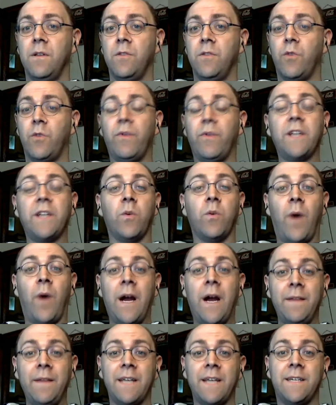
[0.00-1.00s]
reason why
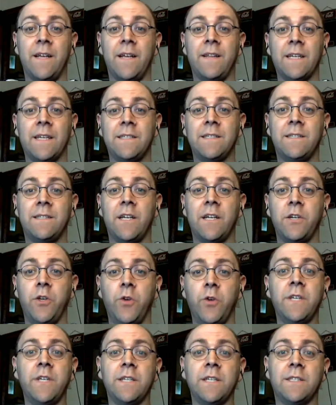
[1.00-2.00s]
they did this is they're
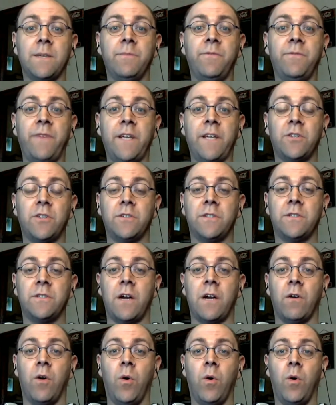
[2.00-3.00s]
using some features that
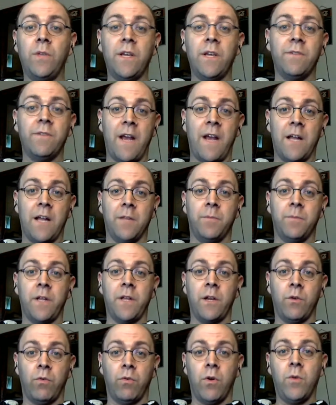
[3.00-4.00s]
are only available in
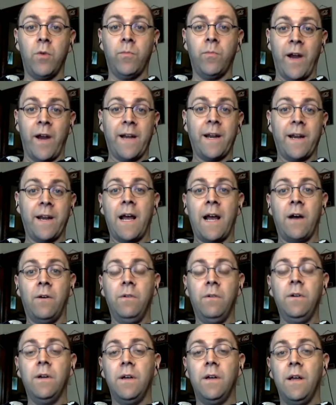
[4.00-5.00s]
Chrome right now.
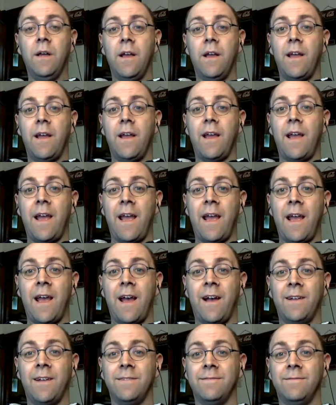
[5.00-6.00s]

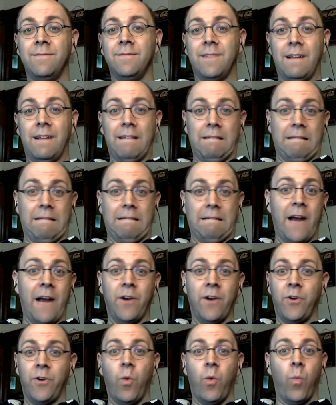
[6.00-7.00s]
And I don't
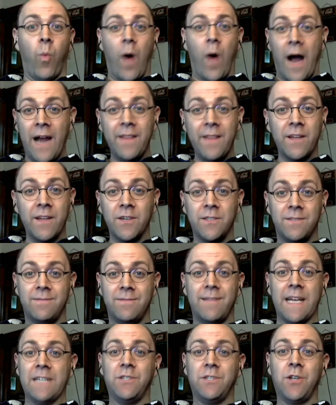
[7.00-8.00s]
know why
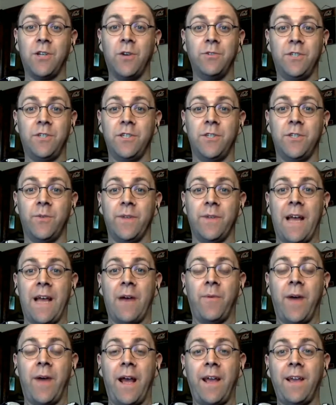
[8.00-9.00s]
they chose to do it that
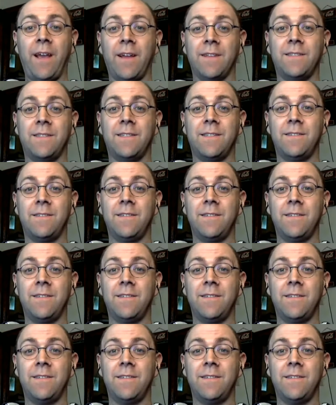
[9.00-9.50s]
way. It's,